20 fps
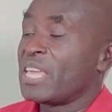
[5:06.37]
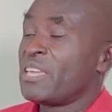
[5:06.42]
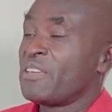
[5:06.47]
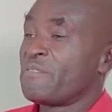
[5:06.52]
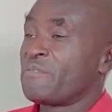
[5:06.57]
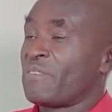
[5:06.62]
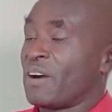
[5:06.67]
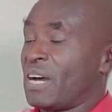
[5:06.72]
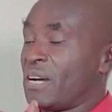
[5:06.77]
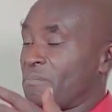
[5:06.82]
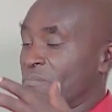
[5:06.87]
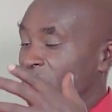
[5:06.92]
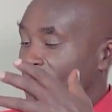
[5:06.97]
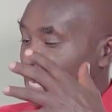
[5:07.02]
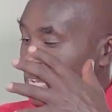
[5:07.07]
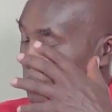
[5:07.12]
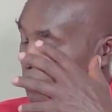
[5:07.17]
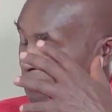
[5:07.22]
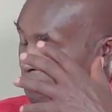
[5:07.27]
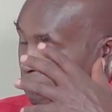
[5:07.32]
If
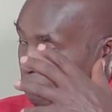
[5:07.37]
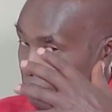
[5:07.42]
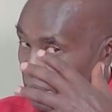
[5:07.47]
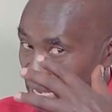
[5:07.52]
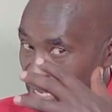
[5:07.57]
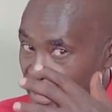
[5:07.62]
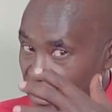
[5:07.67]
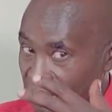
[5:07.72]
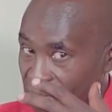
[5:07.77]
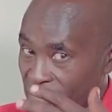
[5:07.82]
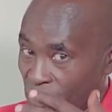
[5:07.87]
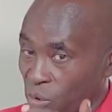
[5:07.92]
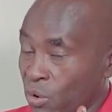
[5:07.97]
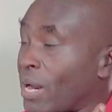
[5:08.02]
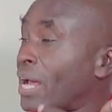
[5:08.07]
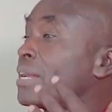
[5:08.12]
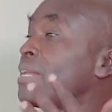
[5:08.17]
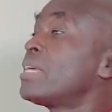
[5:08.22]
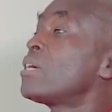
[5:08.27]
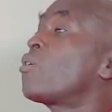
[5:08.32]
or
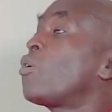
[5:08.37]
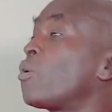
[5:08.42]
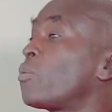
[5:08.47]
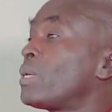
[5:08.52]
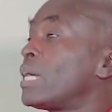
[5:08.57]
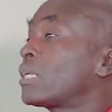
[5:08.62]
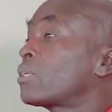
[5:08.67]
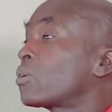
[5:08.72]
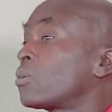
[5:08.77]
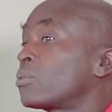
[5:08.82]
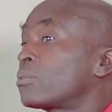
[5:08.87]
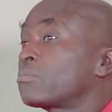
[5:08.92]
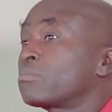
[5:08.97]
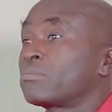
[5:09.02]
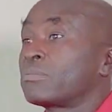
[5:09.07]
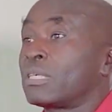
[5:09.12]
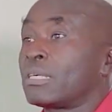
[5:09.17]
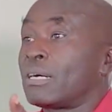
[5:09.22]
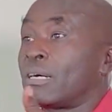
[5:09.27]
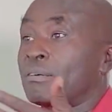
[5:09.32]
Anigo, we are
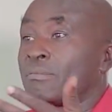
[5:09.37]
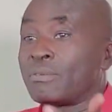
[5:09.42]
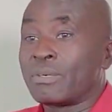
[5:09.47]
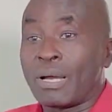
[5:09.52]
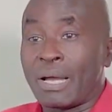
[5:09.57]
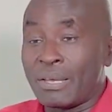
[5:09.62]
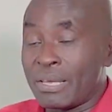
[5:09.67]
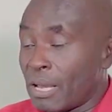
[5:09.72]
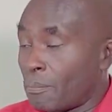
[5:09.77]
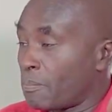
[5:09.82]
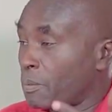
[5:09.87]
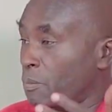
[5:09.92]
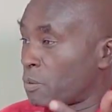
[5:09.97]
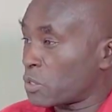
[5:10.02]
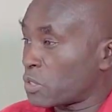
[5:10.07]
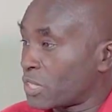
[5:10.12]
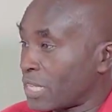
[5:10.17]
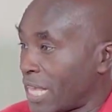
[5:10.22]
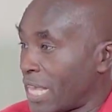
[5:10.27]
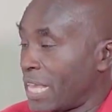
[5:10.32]
told, I hear people
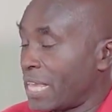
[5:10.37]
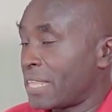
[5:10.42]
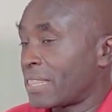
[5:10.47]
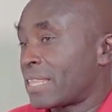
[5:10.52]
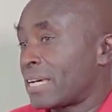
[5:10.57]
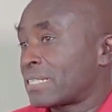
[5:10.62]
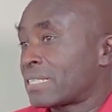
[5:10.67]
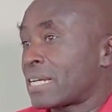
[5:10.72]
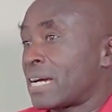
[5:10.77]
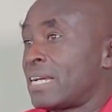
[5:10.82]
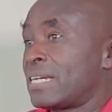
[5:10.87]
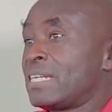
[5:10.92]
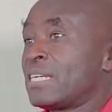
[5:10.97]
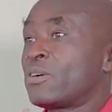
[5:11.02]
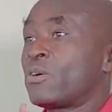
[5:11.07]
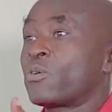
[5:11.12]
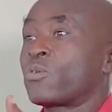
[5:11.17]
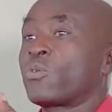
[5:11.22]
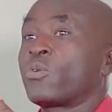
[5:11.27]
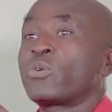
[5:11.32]
saying that
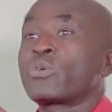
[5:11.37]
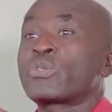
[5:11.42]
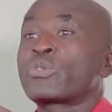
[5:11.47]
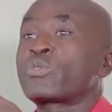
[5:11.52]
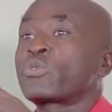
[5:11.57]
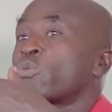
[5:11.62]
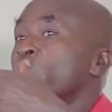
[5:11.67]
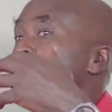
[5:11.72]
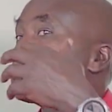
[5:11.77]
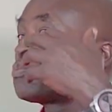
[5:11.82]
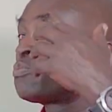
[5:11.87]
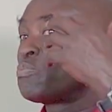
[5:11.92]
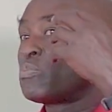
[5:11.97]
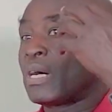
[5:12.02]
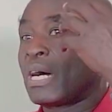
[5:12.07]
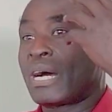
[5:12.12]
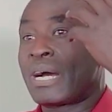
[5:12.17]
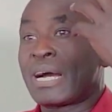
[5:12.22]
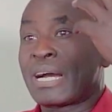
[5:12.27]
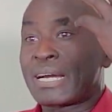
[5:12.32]
Anigo goes to
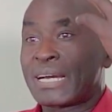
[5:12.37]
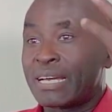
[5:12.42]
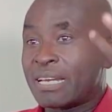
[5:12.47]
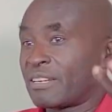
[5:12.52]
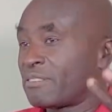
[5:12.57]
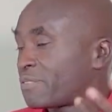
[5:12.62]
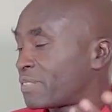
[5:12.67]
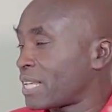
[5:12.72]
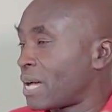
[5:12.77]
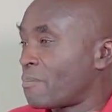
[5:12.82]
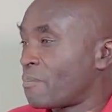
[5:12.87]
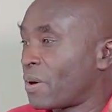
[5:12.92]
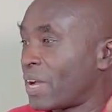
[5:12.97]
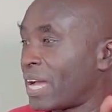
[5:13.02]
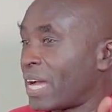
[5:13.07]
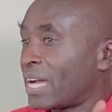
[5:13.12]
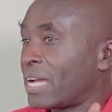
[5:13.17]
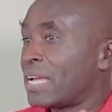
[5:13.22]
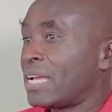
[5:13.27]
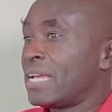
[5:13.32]
a cliff
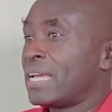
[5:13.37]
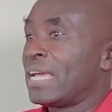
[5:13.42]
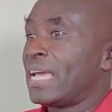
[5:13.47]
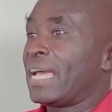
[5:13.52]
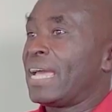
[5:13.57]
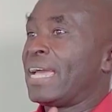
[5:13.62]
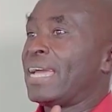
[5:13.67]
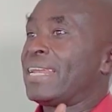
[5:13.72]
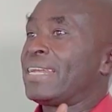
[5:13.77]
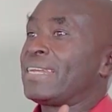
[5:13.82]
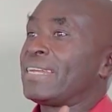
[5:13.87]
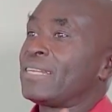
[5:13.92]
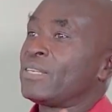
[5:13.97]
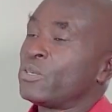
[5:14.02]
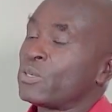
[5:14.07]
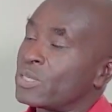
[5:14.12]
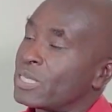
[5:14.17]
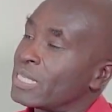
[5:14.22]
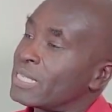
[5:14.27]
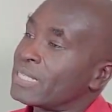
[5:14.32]
somewhere and
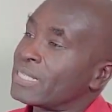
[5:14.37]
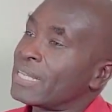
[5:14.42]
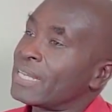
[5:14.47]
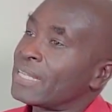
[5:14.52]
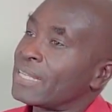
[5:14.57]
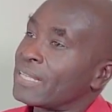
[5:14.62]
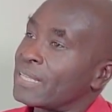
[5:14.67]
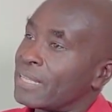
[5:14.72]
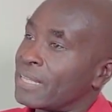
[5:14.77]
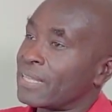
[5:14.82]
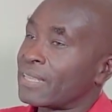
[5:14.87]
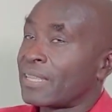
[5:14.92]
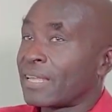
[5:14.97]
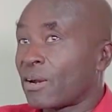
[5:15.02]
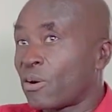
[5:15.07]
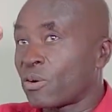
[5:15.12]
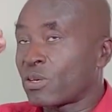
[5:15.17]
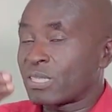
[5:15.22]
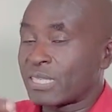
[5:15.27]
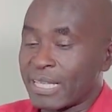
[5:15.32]
uses the
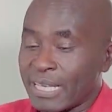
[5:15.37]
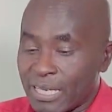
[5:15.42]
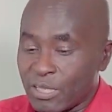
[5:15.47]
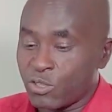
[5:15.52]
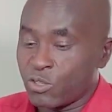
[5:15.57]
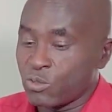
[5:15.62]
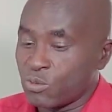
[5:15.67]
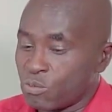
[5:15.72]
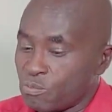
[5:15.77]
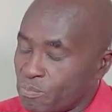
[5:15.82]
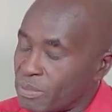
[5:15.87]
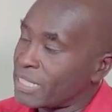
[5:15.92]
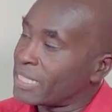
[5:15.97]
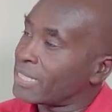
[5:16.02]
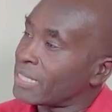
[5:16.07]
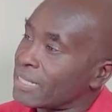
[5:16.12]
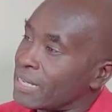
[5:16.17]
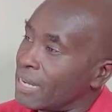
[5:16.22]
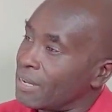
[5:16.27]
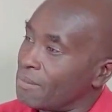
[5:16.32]
rocks there to
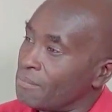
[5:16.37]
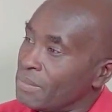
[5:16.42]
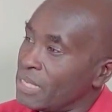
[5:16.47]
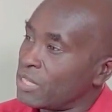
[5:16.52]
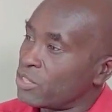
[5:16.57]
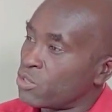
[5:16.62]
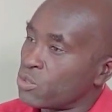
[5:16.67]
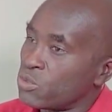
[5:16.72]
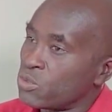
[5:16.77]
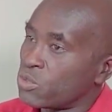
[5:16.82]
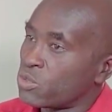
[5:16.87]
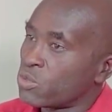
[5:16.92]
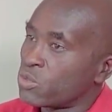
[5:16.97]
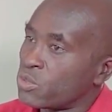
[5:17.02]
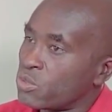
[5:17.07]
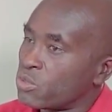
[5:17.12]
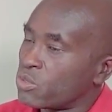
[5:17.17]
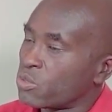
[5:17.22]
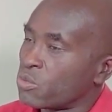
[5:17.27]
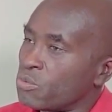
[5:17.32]
beat, to
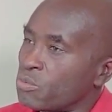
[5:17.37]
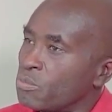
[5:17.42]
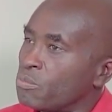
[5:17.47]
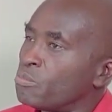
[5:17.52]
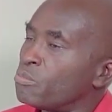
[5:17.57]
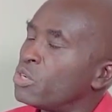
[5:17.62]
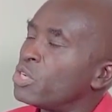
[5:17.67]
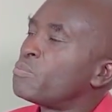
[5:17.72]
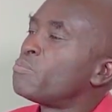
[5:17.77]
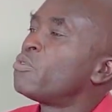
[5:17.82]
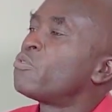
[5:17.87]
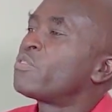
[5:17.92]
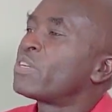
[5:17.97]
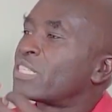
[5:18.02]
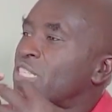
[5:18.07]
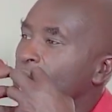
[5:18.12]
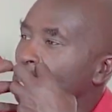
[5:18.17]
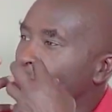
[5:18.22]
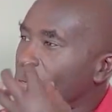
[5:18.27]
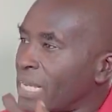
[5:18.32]
remove
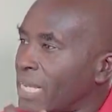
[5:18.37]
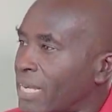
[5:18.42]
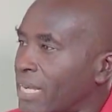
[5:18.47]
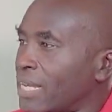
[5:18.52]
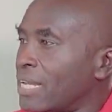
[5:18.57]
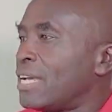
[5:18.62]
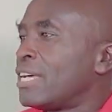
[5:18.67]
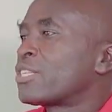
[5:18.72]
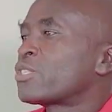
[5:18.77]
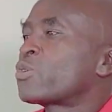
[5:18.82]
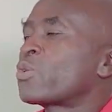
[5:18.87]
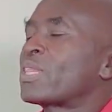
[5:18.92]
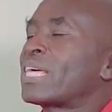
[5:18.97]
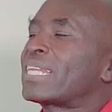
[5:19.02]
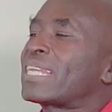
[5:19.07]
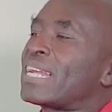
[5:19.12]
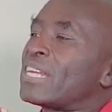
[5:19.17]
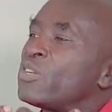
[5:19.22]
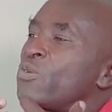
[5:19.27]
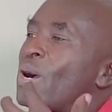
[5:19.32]
its beak so
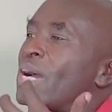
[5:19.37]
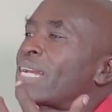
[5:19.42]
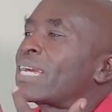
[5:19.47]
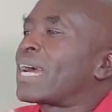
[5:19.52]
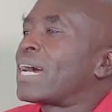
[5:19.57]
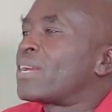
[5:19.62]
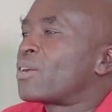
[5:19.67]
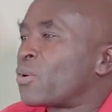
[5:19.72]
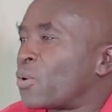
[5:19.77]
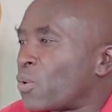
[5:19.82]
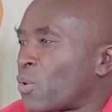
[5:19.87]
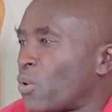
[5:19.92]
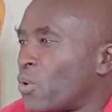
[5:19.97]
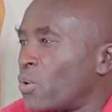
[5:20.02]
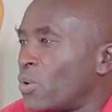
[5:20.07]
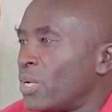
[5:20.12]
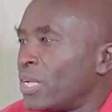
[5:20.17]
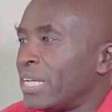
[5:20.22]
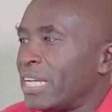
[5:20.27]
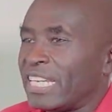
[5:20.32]
that a new one can
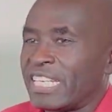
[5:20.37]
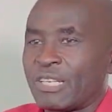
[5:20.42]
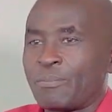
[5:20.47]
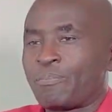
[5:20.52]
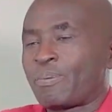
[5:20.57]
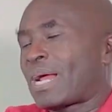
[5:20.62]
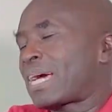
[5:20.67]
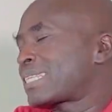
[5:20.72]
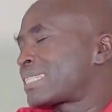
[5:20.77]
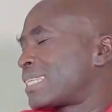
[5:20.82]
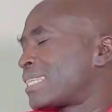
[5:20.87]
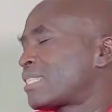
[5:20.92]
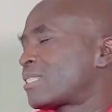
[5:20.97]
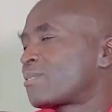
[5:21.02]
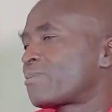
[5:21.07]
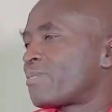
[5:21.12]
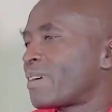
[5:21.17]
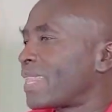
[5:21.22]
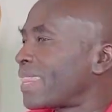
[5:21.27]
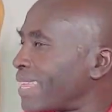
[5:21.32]
grow. It
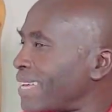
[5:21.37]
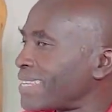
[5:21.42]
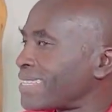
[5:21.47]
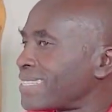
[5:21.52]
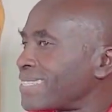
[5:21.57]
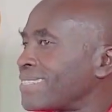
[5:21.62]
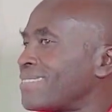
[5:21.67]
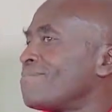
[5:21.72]
practices feathers